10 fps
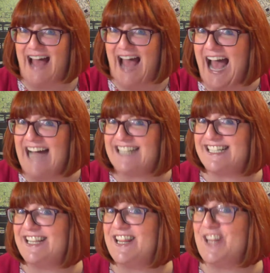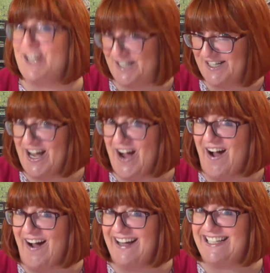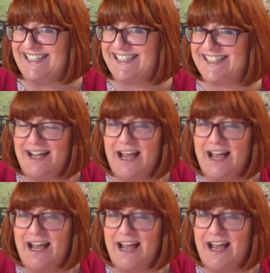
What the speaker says: had in the night.